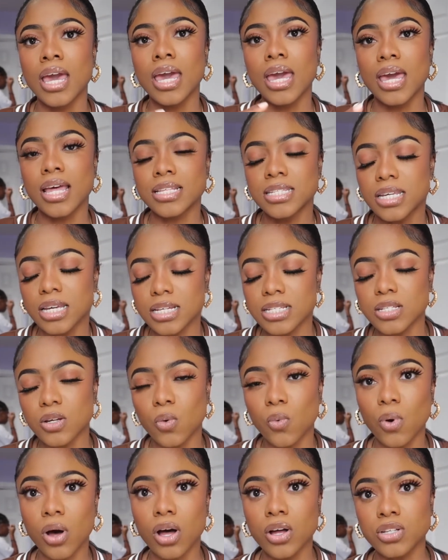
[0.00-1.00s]
It takes a
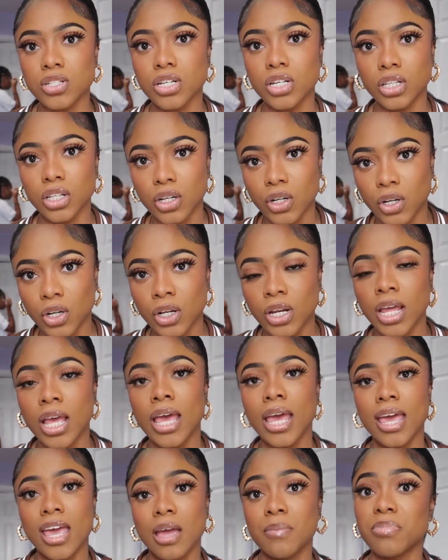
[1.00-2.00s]
while to learn
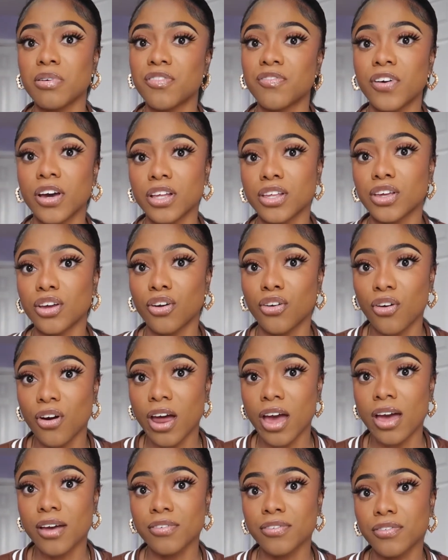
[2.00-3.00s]
and perfect your
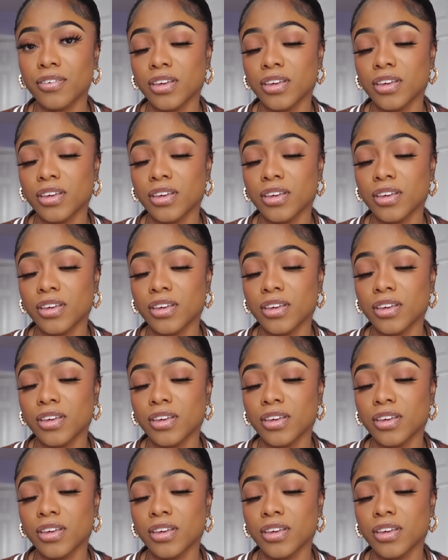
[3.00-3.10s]
craft.